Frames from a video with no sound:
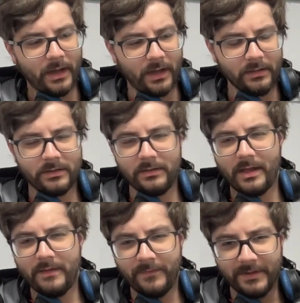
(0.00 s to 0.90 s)
A Little
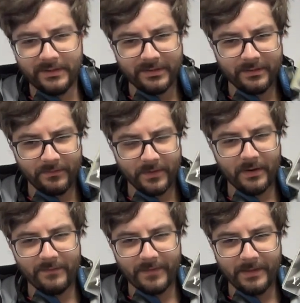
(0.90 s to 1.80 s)
Life is
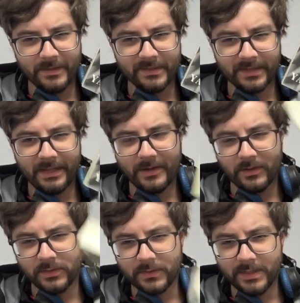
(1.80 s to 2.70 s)
very famous. It came out
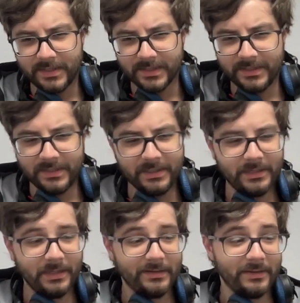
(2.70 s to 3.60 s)
in
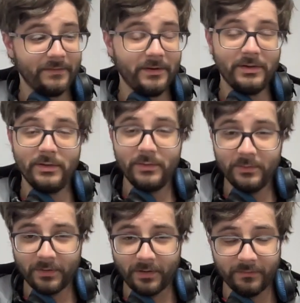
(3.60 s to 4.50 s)
2016. It is a very
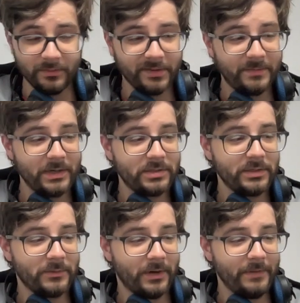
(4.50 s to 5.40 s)
new novel,
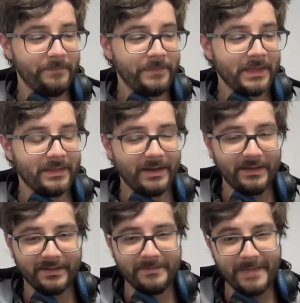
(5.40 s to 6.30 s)
especially one that
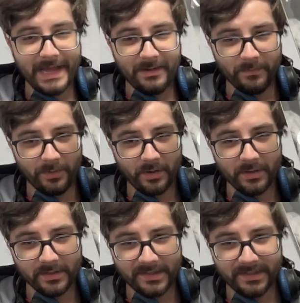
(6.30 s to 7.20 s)
has a Man
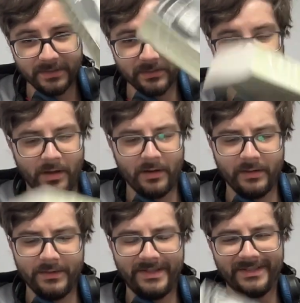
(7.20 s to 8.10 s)
Booker seal on
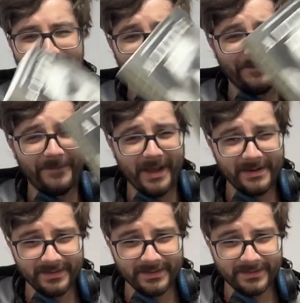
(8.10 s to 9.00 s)
it. This is a
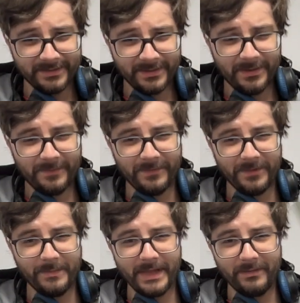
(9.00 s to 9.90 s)
finalist for
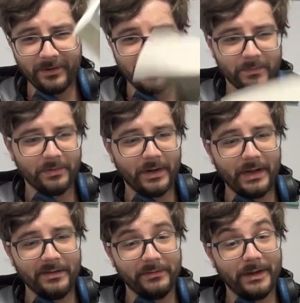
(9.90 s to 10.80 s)
the Man Booker
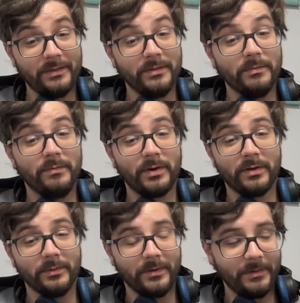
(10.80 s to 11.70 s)
Prize, or rather the
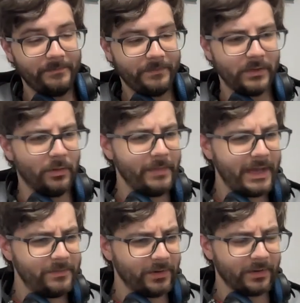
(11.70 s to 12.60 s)
Booker one. No,
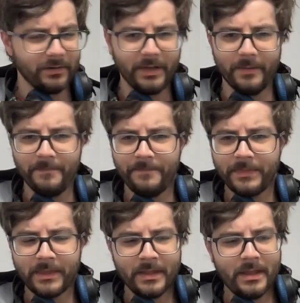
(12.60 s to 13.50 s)
Man Booker,
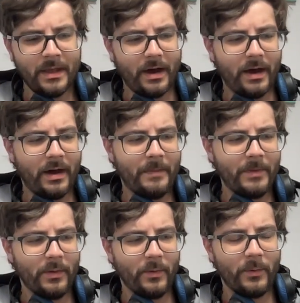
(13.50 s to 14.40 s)

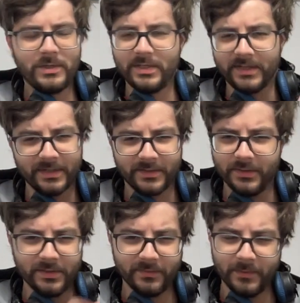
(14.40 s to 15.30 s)
yeah. Which is as
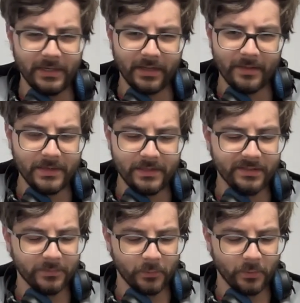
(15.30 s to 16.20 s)
good as winning. I mean,
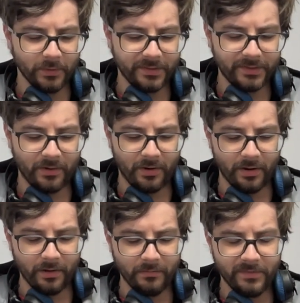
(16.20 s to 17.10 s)
these awards
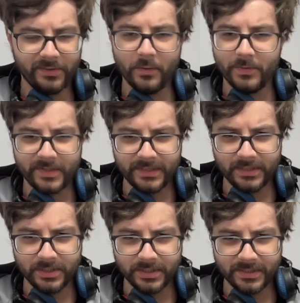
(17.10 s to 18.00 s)
are so
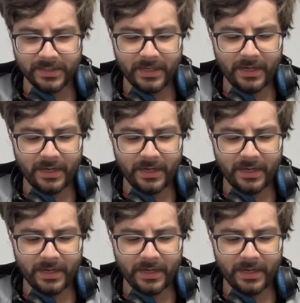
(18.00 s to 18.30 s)
prestigious.